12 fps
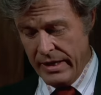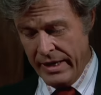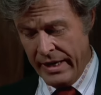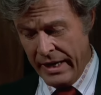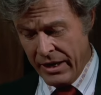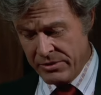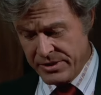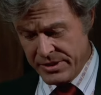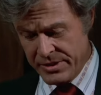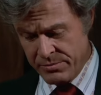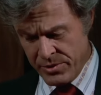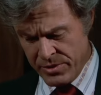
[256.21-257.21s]
How
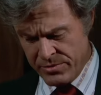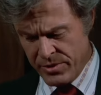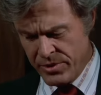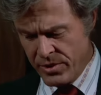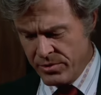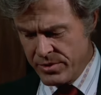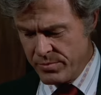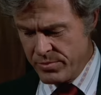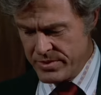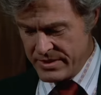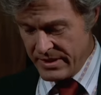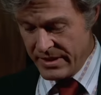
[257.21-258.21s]
did the murderer know the
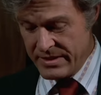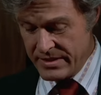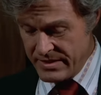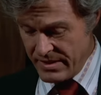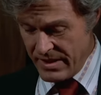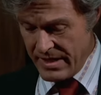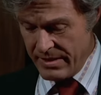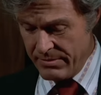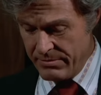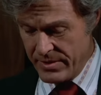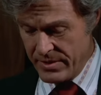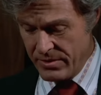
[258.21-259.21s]
precise
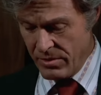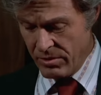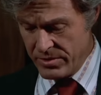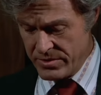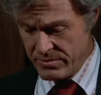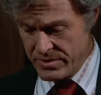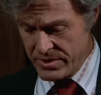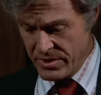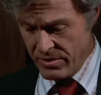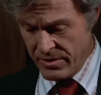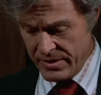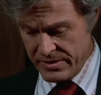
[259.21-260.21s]
time that Norris was
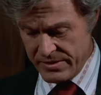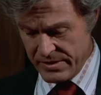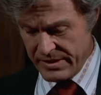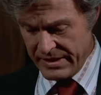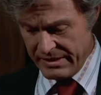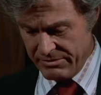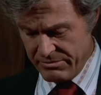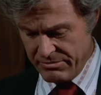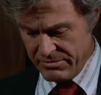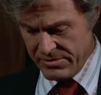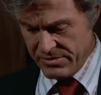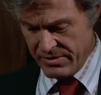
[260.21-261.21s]
going to leave
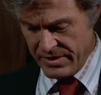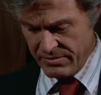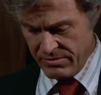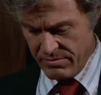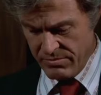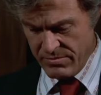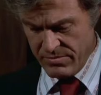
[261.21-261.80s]
the screening room?